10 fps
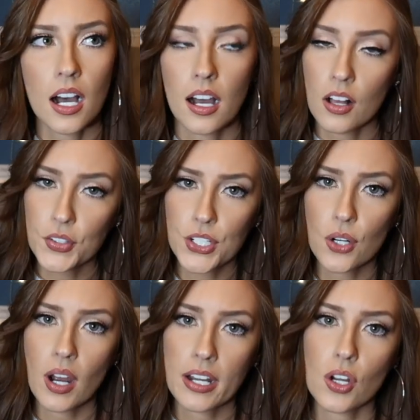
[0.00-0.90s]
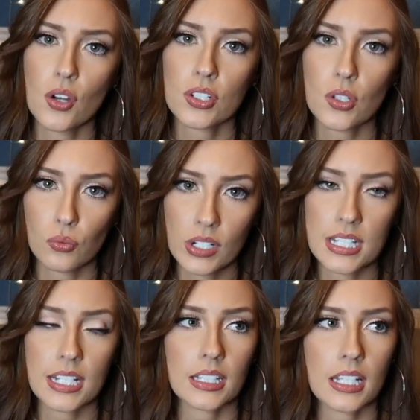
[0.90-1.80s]
Also, I noticed
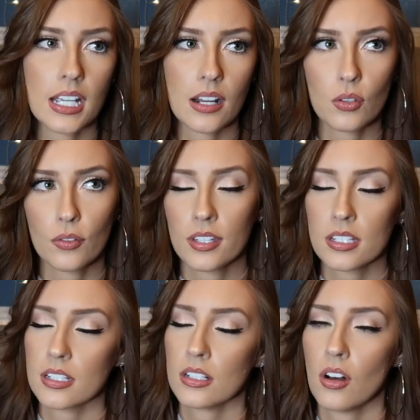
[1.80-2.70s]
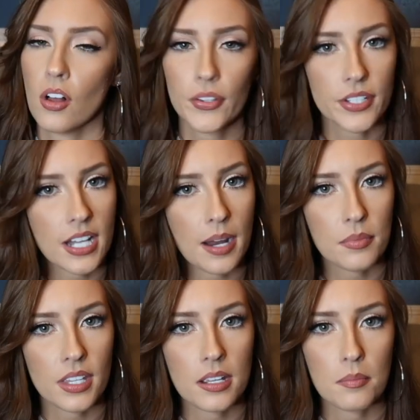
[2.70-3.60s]
recently, I don't know if this is an all the
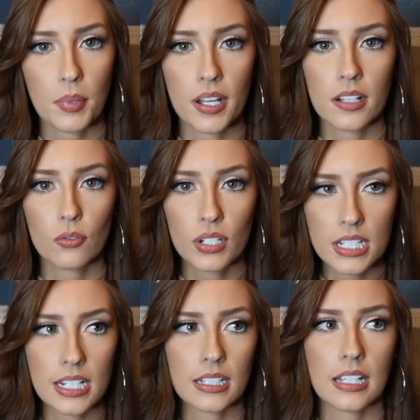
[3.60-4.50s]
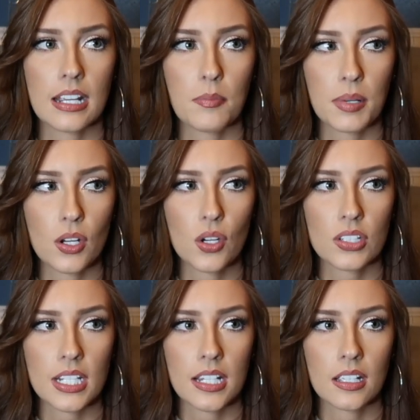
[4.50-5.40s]
time thing, but recently I've been
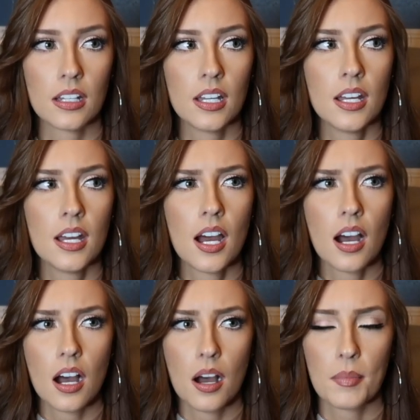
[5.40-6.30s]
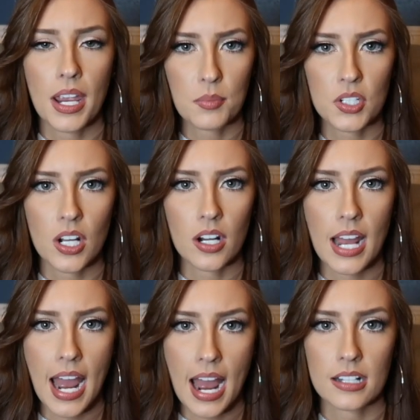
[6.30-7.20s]
noticing Amazon
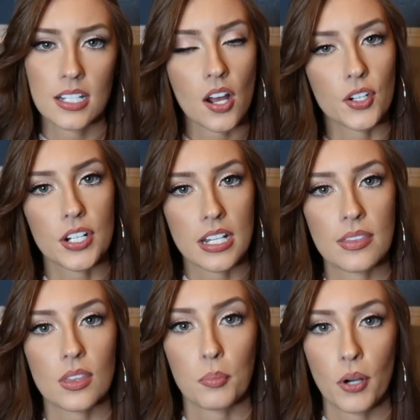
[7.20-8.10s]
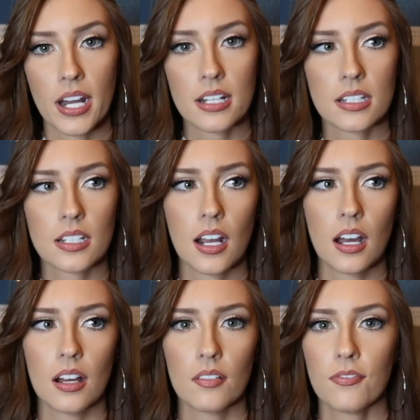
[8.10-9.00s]
adds underneath the price
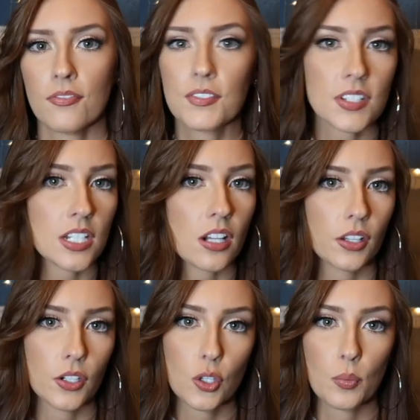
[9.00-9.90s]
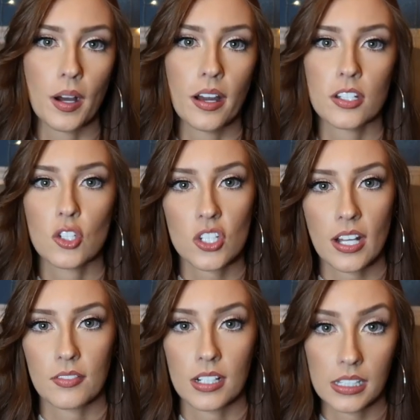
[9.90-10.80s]
of $15 coupon. You just
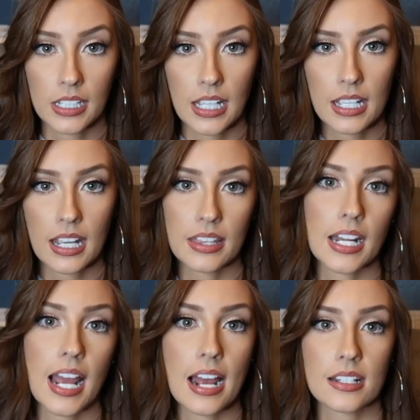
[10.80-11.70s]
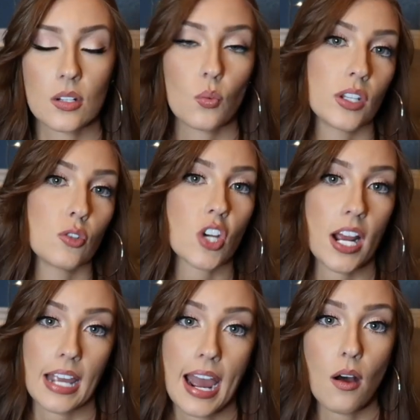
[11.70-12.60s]
have to click it and then it adds it when you
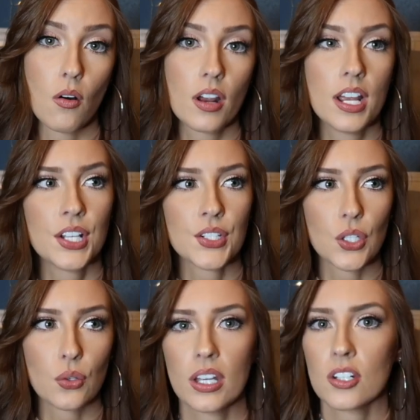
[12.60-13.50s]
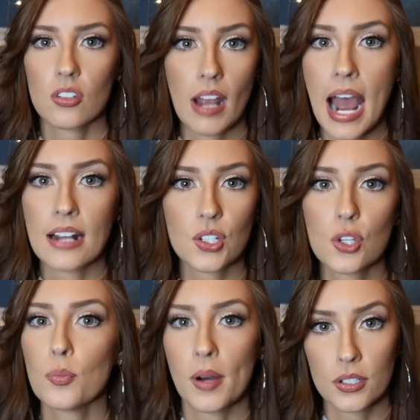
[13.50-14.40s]
check out. So it adds
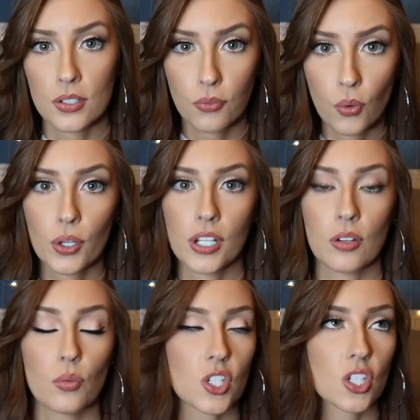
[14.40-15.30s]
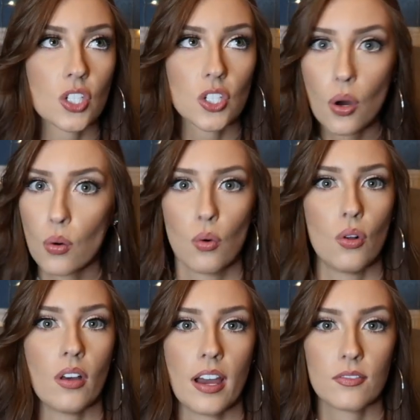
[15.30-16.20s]
coupons for you, which is so
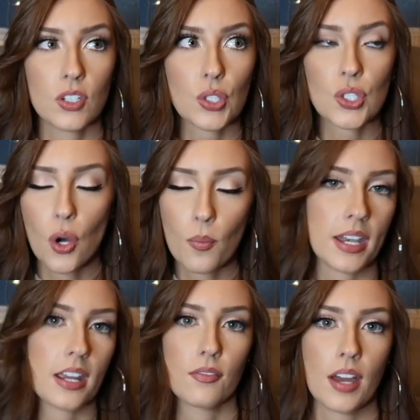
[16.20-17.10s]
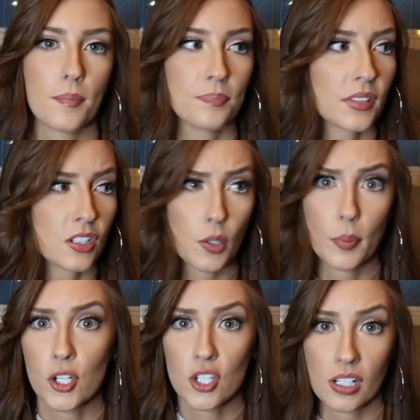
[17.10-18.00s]
cool. I've used so many of them to
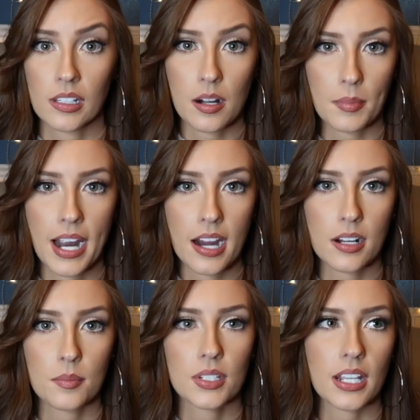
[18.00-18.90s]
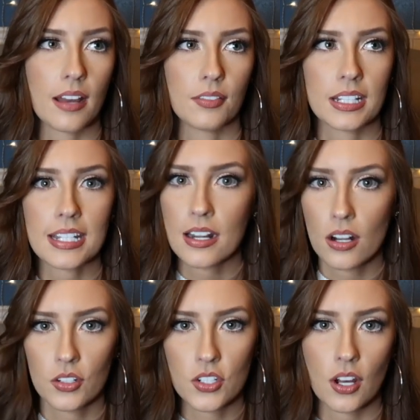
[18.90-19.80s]
purchase a lot of my items. They have like
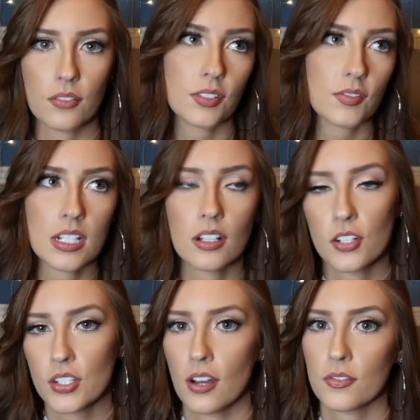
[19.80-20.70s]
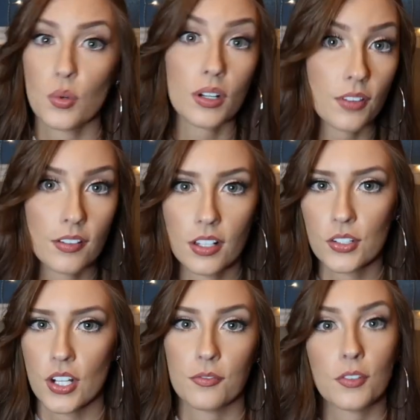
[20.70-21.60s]
$10 off, $15 off,
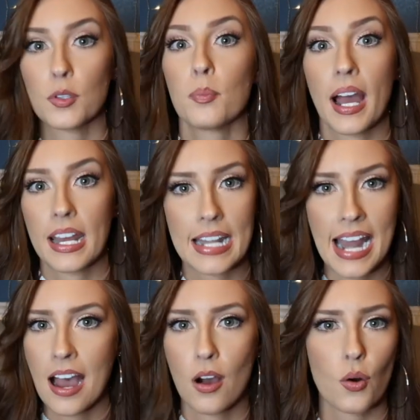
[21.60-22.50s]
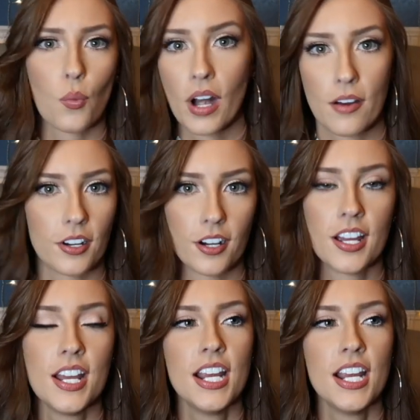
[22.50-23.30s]
$25 off if you buy it now or whatever.